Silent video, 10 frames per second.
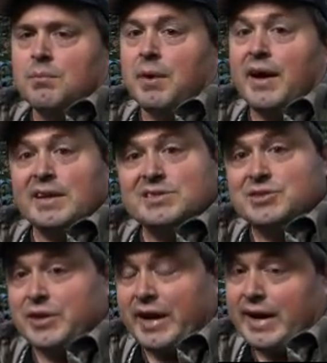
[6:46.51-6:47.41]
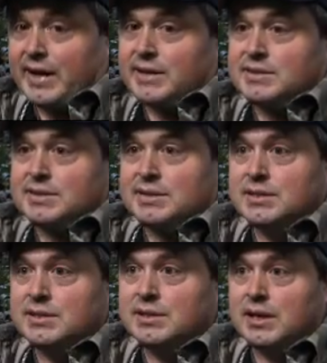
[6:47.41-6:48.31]
By its tracks,
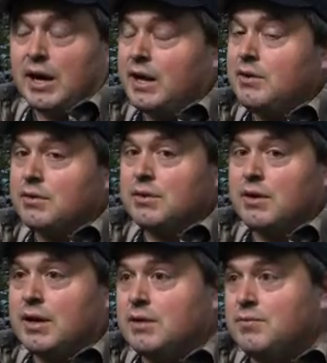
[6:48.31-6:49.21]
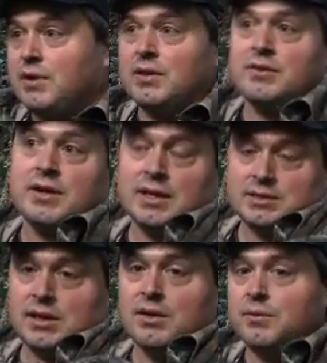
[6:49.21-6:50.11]
I don't know. I didn't follow the tracks
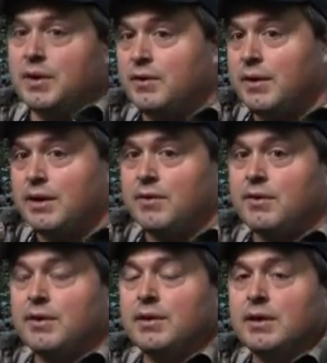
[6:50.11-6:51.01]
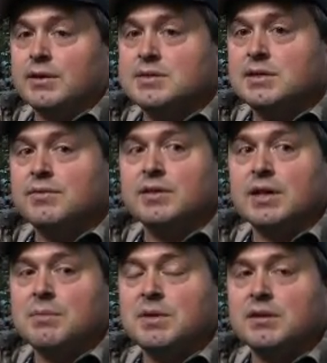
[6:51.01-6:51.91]
all the way around and see if it
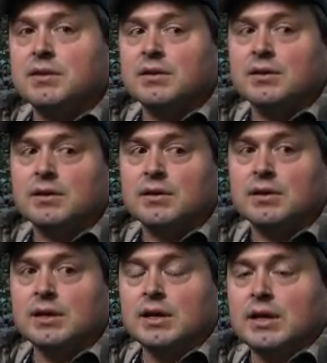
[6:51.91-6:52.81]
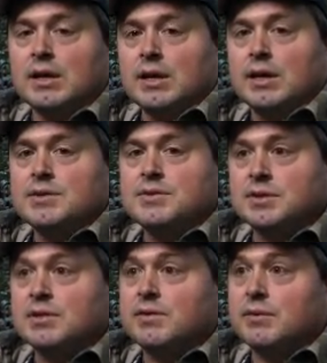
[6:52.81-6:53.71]
came into the call. I
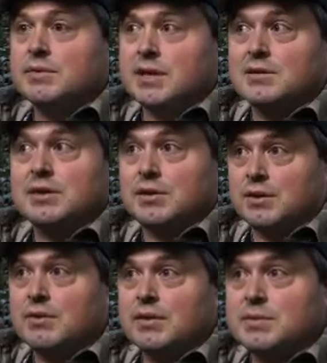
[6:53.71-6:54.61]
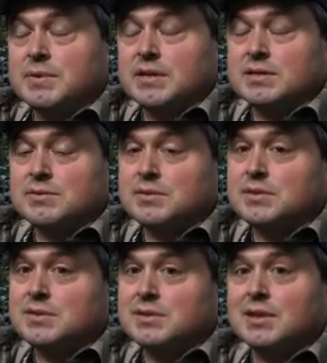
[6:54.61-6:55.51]
should have. I was actually nervous because it was
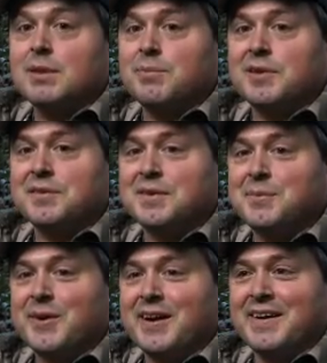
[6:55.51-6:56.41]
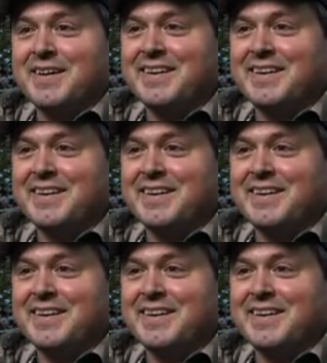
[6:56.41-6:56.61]
still up there somewhere.